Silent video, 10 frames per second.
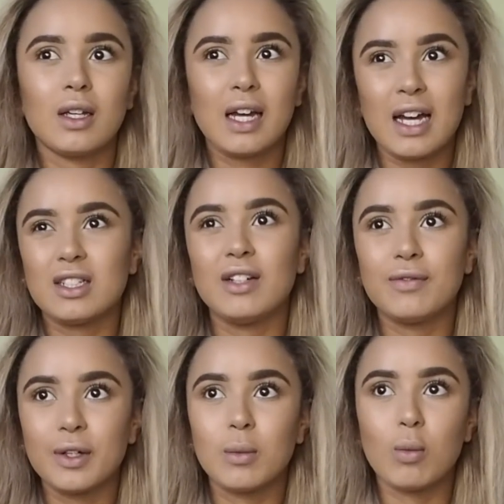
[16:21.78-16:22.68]
actually
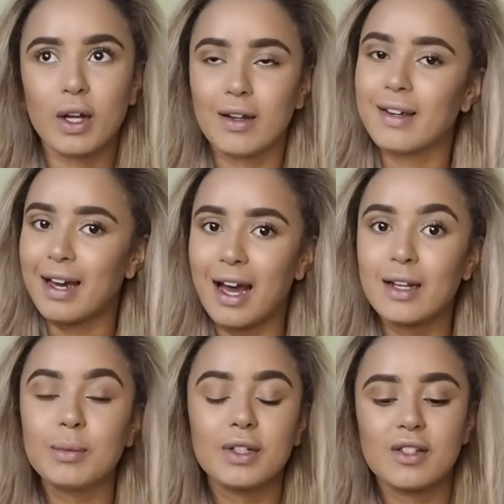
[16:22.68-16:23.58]
film when I
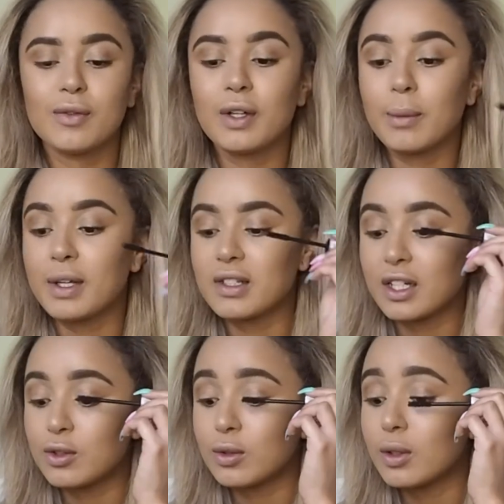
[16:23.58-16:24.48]
can, because I feel like my
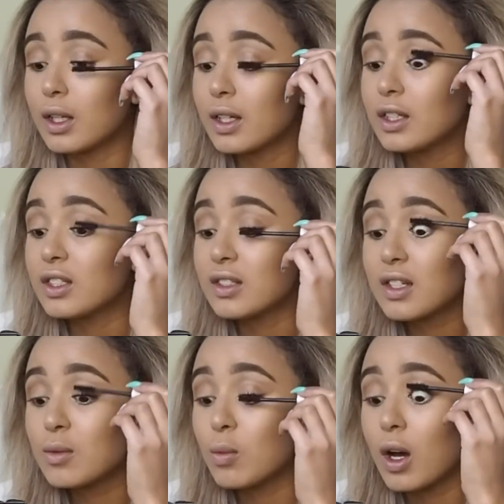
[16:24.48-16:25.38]
schedule just
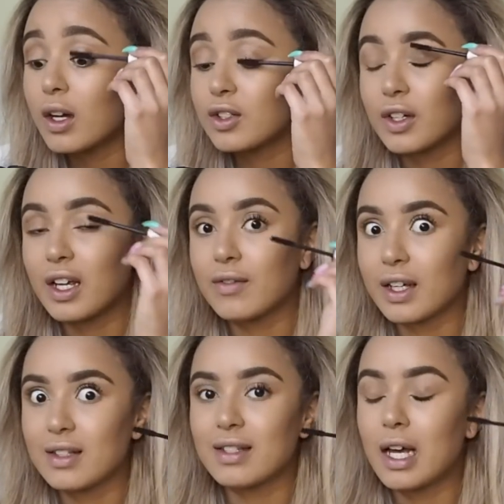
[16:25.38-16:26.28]
doesn't work trying to have like
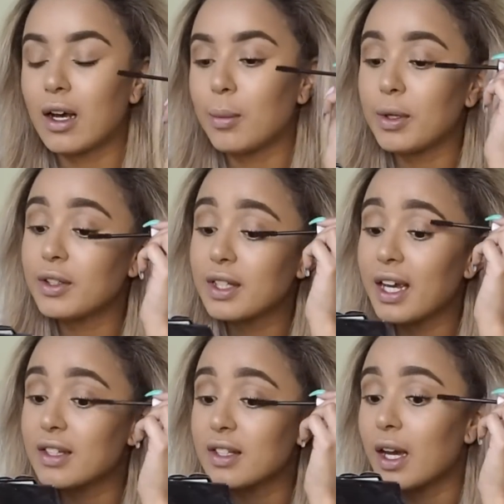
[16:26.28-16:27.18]
a set upload
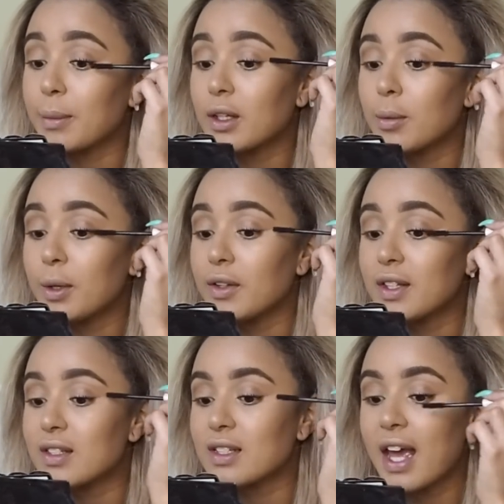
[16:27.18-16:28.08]
day. So yeah, I'm going to upload
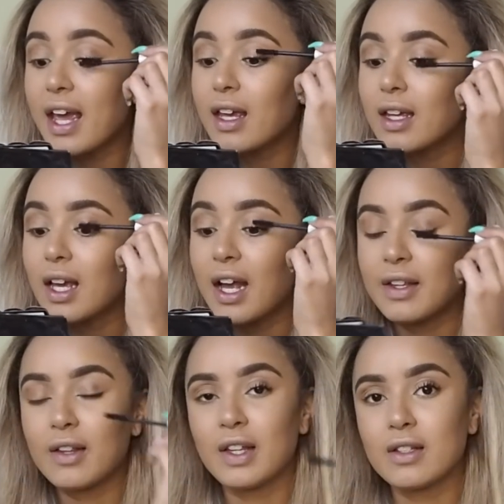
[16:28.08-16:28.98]
this today, and
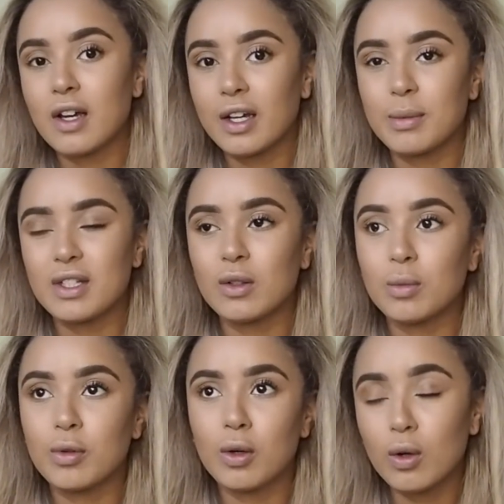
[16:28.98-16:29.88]
then I think the Tiger Mist haul,
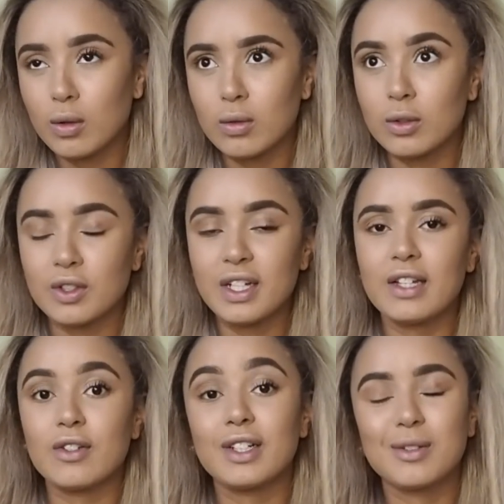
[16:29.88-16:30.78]
not today,
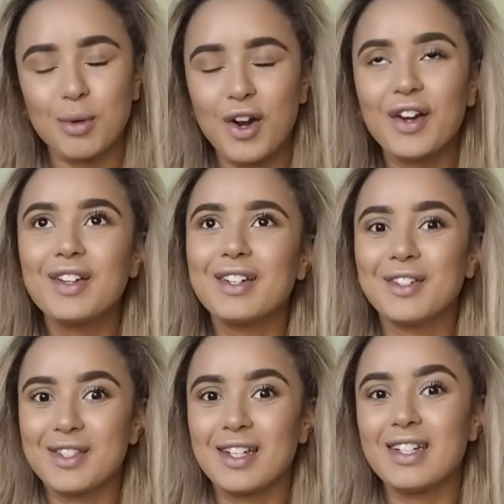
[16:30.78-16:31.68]
sorry, tomorrow
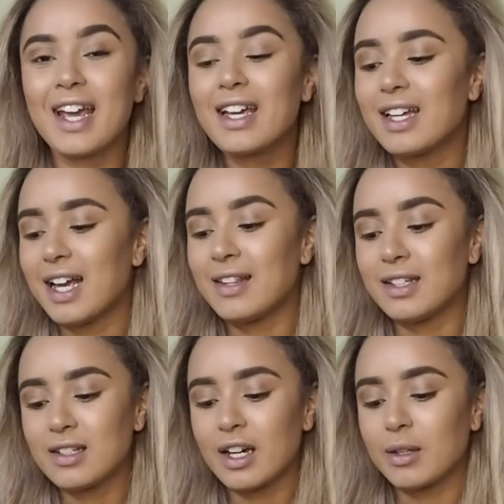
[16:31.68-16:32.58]
on Sunday, and then
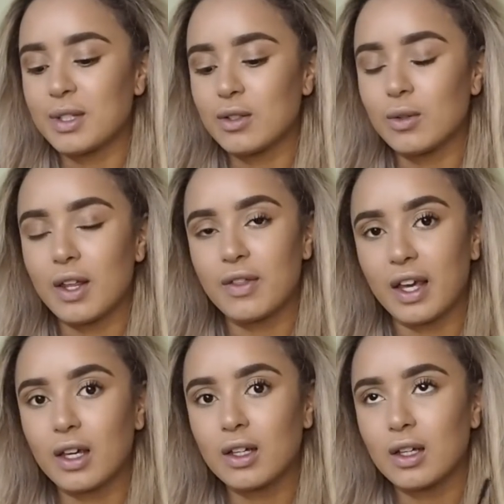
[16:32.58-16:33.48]
the Tiger Mist haul I
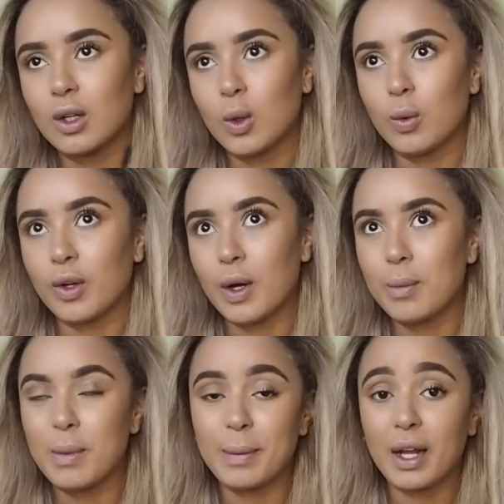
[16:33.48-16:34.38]
think will go
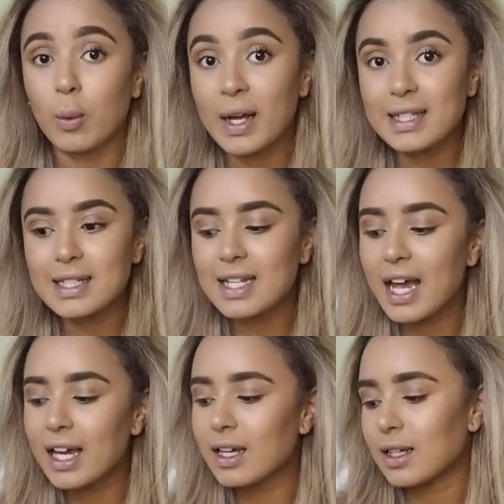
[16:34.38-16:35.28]
up maybe like
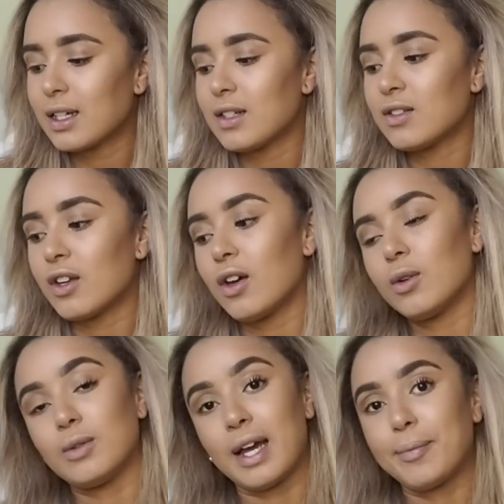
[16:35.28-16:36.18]
Wednesday.
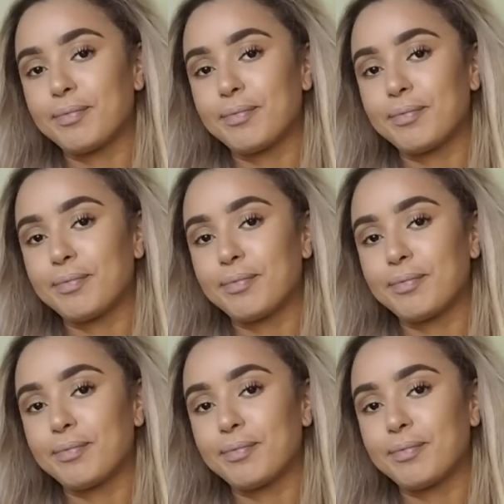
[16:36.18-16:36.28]
So yeah,